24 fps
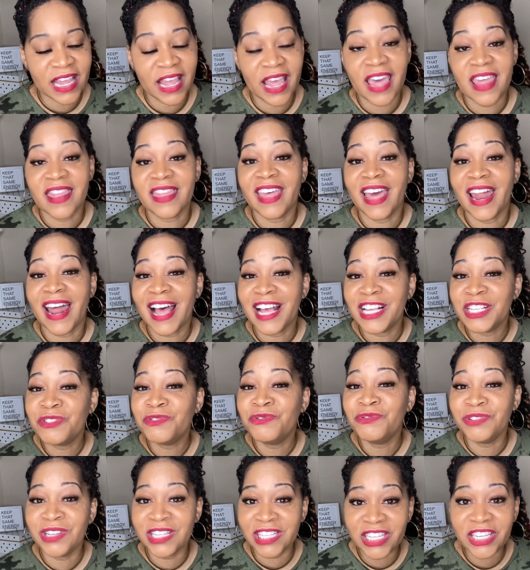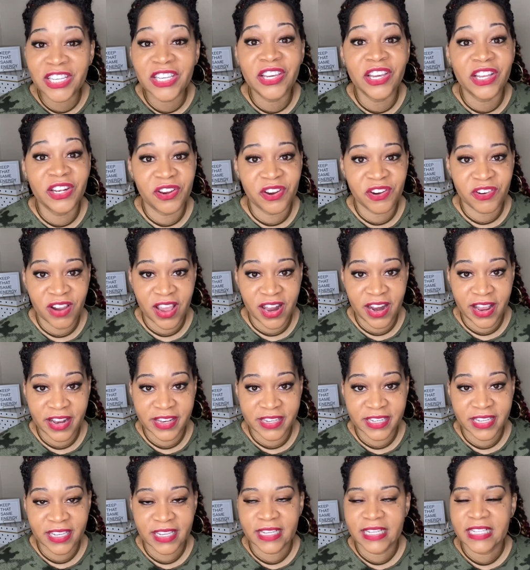that has really good credit,
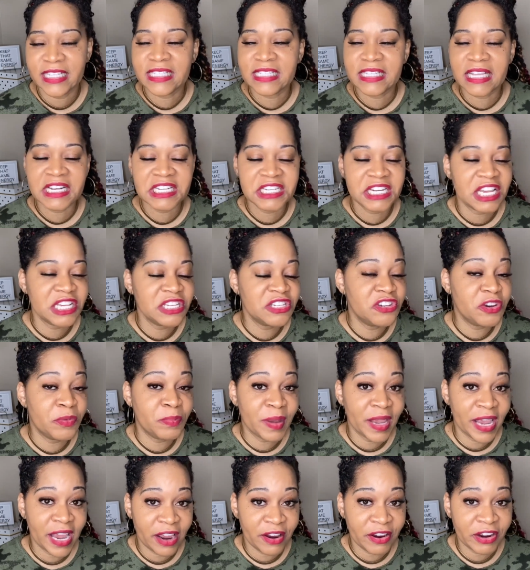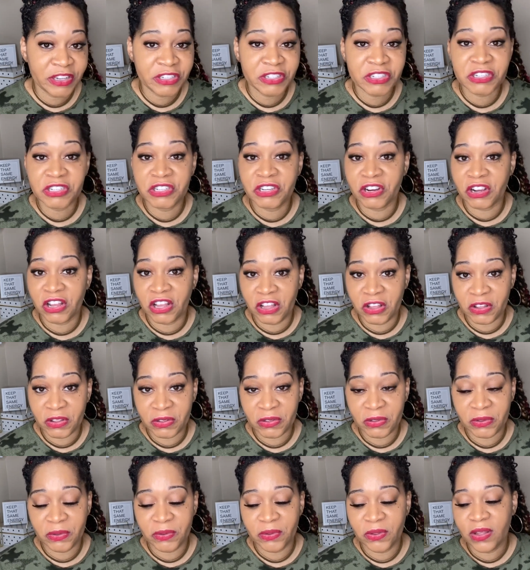such as your parents, your
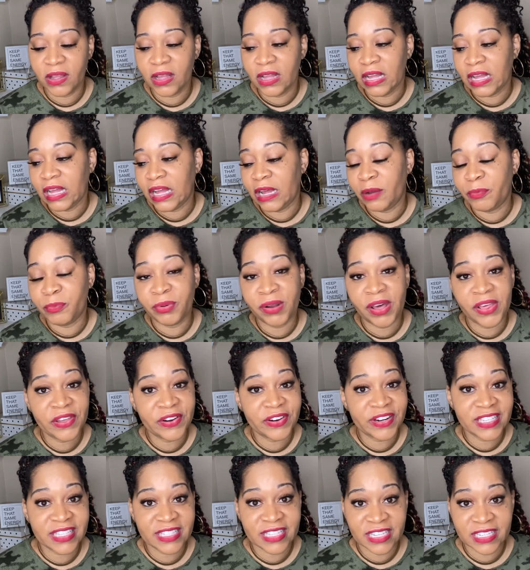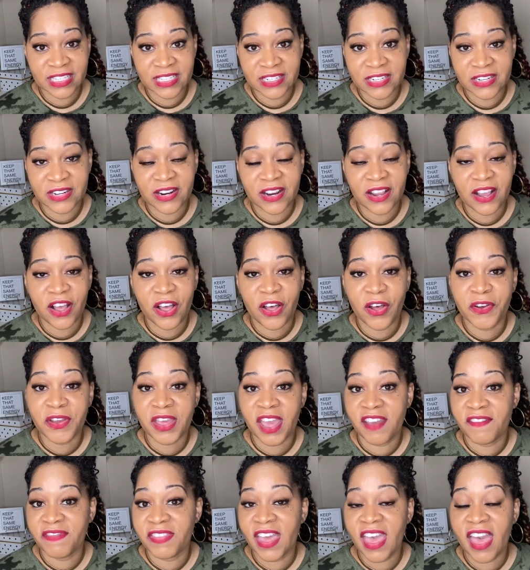uncle, a brother or sister, okay, if
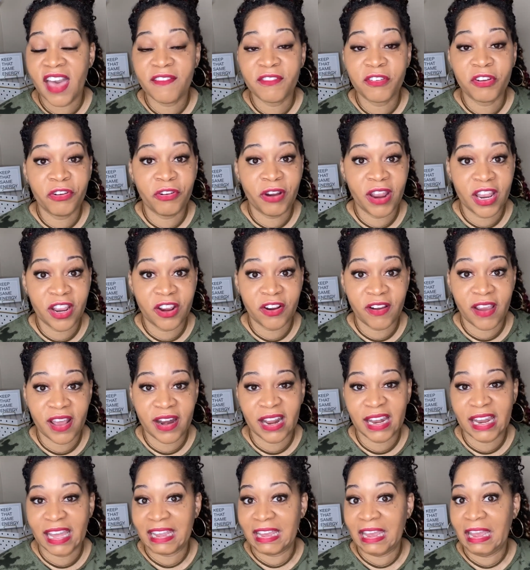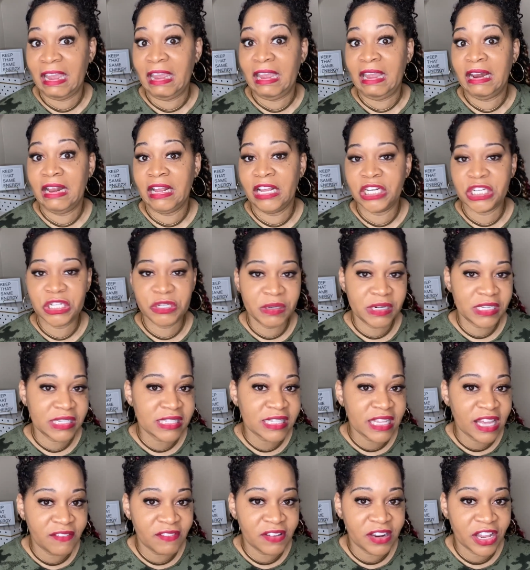they have great credit, like an 800, a
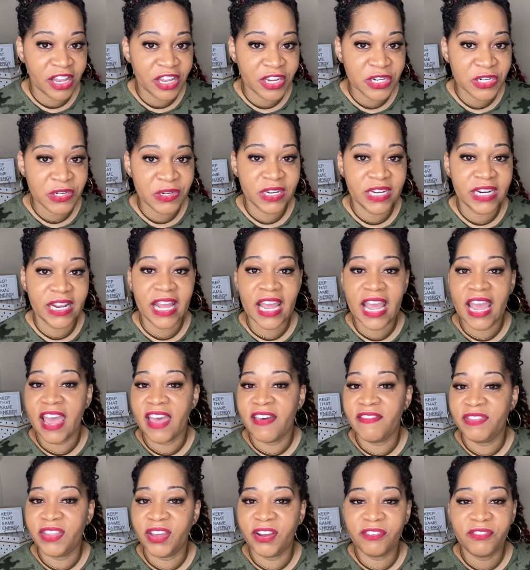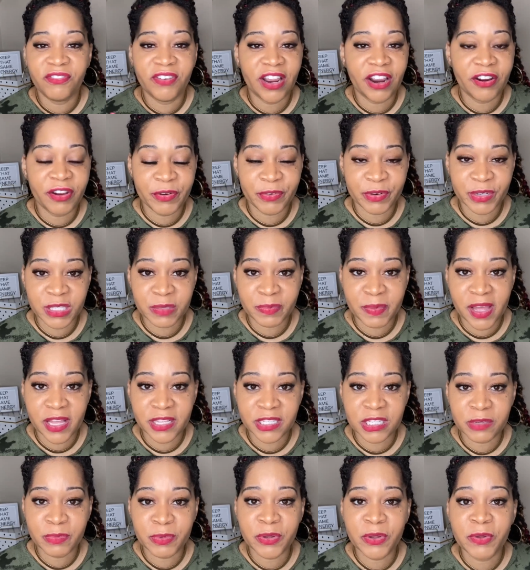700, and they're very
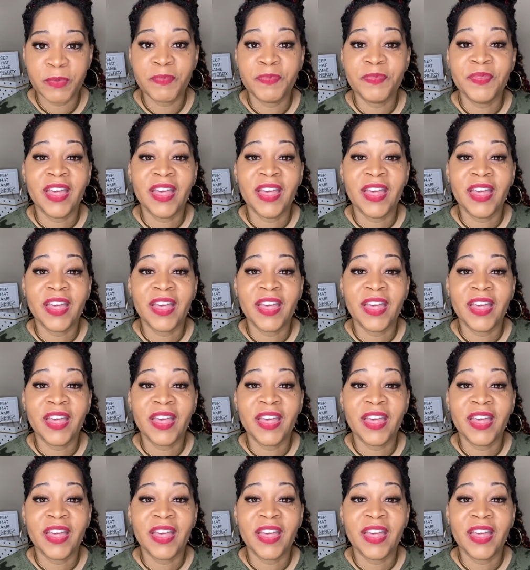responsible,